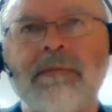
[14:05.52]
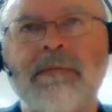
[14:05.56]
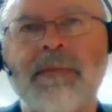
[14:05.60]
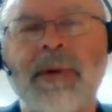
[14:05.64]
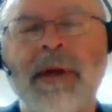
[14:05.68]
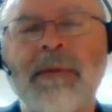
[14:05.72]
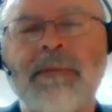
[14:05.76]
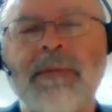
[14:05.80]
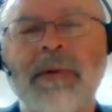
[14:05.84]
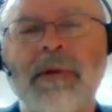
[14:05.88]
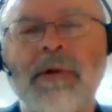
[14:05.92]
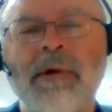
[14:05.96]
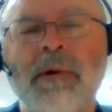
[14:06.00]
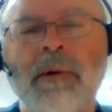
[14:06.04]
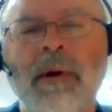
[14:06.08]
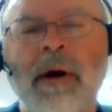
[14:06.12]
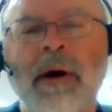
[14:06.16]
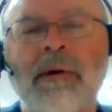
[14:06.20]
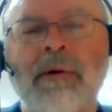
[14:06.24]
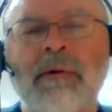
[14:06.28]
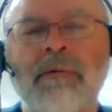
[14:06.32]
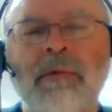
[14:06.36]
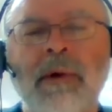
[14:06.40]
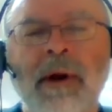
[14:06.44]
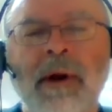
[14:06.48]
people who
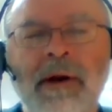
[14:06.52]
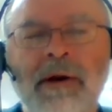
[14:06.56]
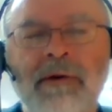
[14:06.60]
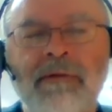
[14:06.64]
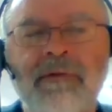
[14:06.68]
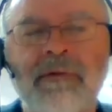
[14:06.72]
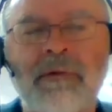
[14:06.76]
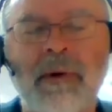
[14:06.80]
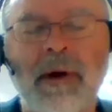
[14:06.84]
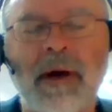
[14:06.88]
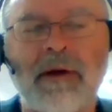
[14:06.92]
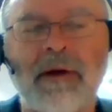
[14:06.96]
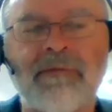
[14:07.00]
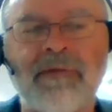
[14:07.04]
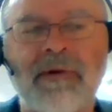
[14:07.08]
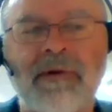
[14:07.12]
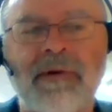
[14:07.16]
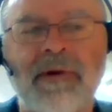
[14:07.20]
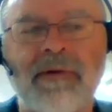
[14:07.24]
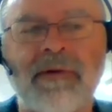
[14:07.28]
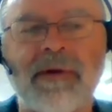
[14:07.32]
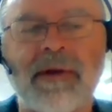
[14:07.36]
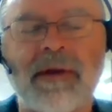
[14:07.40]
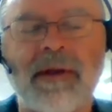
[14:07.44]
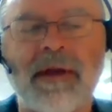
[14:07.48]
are aware of
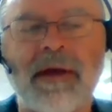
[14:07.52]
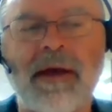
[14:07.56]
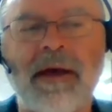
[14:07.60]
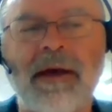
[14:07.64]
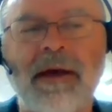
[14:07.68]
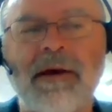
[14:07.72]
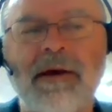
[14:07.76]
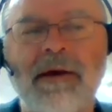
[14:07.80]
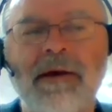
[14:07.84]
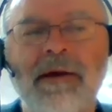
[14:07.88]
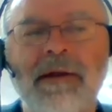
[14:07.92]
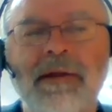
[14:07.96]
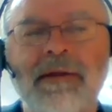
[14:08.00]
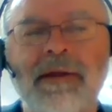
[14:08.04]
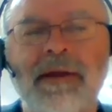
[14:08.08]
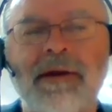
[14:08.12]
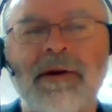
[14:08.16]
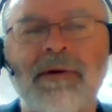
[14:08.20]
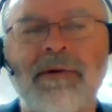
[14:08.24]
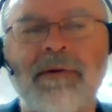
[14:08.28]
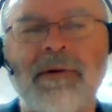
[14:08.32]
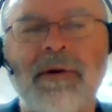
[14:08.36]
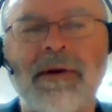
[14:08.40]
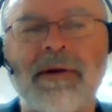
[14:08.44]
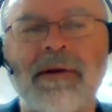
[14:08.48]
QARC4Revit that
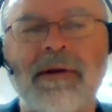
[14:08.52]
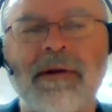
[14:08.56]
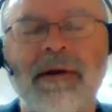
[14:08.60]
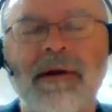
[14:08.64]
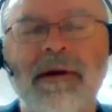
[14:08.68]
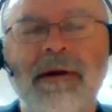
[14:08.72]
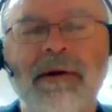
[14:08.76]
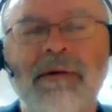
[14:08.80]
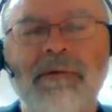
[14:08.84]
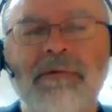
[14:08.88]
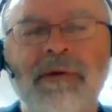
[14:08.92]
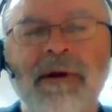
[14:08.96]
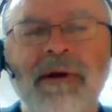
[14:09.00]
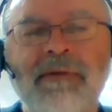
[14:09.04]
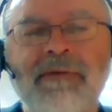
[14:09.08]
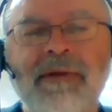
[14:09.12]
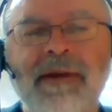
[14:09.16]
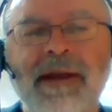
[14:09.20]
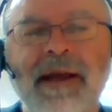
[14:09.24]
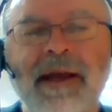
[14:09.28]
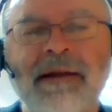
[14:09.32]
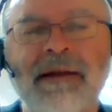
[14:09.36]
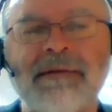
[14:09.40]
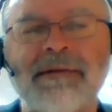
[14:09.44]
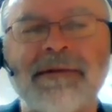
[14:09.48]
are on
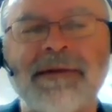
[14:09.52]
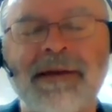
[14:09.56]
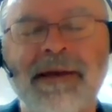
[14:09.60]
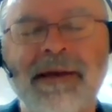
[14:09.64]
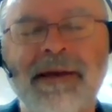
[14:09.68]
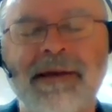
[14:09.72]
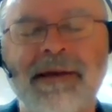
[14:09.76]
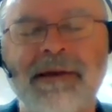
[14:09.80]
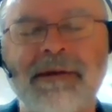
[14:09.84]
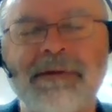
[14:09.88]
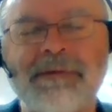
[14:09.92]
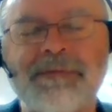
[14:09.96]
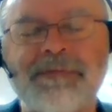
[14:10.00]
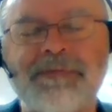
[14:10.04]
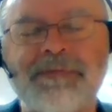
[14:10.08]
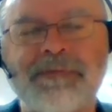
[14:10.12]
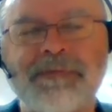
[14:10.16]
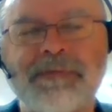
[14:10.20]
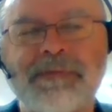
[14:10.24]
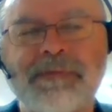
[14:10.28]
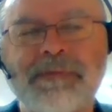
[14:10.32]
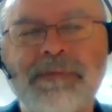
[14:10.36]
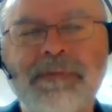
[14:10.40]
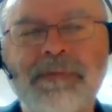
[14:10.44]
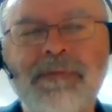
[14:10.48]
Revit LT.
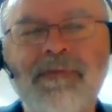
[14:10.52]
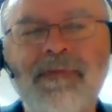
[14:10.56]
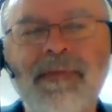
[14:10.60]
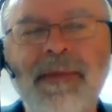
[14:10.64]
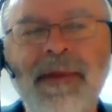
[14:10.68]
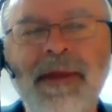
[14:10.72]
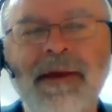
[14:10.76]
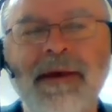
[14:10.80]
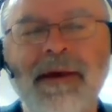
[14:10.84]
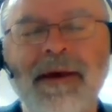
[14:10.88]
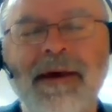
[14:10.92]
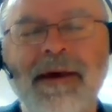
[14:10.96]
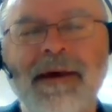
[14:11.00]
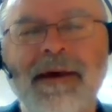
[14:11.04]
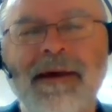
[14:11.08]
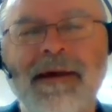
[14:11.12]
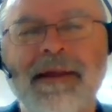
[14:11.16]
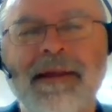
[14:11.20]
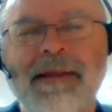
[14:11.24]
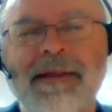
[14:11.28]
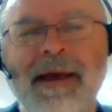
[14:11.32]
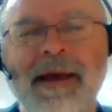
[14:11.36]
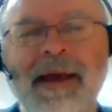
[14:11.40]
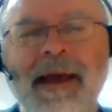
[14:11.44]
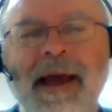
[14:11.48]

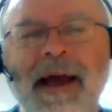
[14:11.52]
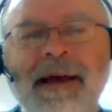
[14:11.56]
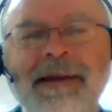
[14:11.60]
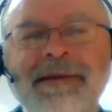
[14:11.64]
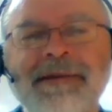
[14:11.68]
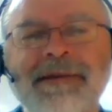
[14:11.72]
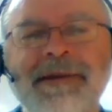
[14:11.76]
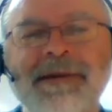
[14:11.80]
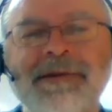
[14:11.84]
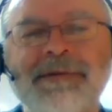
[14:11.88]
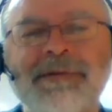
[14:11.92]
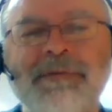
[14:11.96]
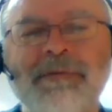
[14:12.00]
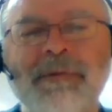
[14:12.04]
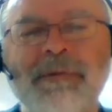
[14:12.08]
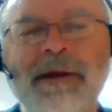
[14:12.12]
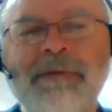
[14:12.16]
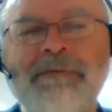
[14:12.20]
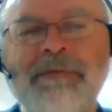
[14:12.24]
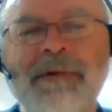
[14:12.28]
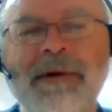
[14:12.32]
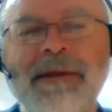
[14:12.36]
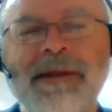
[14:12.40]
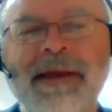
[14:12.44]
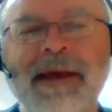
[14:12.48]
They ask us, when
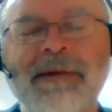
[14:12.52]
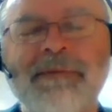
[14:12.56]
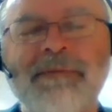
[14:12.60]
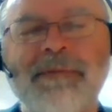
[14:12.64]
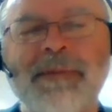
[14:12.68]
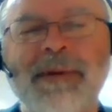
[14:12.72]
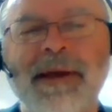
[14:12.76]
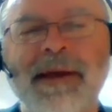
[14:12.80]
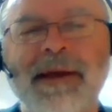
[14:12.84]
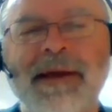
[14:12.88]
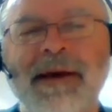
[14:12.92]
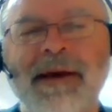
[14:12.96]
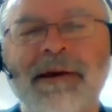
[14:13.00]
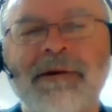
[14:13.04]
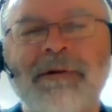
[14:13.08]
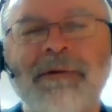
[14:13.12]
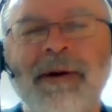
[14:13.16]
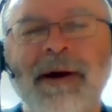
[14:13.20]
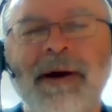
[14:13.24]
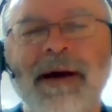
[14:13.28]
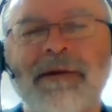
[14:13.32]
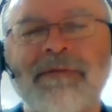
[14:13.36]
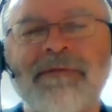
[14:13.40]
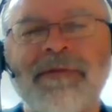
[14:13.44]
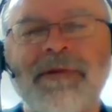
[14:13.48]
will there be a
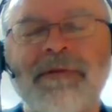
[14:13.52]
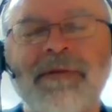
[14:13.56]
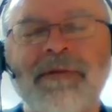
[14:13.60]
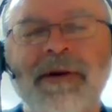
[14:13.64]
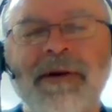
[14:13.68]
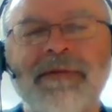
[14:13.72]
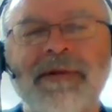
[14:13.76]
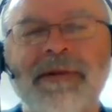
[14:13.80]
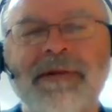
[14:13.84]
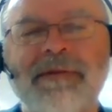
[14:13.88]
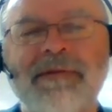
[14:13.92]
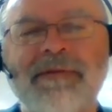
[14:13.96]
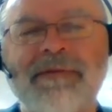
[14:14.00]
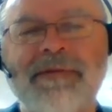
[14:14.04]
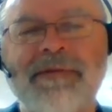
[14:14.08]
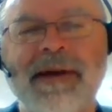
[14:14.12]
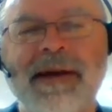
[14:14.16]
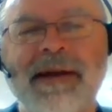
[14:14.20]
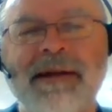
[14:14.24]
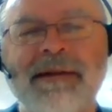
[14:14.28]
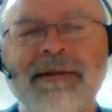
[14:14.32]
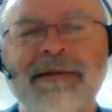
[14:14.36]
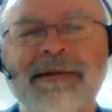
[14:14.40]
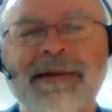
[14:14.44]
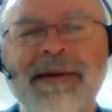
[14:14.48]
QARC4Revit for
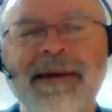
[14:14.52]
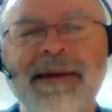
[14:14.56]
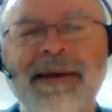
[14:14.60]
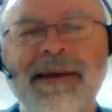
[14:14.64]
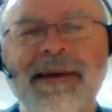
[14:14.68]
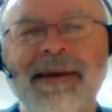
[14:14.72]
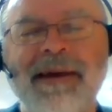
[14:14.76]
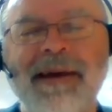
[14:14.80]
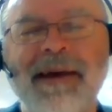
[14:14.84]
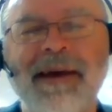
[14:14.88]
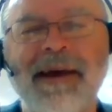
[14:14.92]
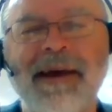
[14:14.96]
LT?